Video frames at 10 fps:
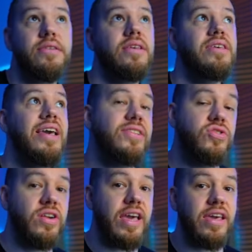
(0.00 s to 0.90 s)

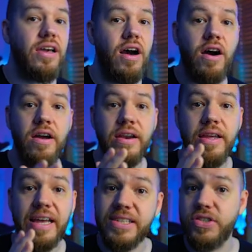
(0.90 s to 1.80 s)
yesterday on
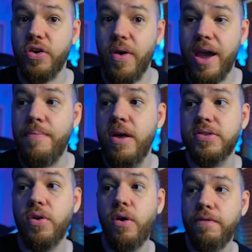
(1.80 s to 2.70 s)
Instagram.
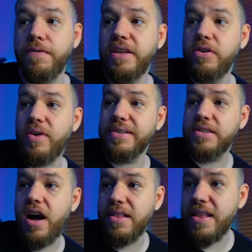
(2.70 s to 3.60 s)
So hopefully you guys
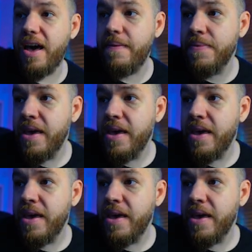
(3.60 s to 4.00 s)
caught that.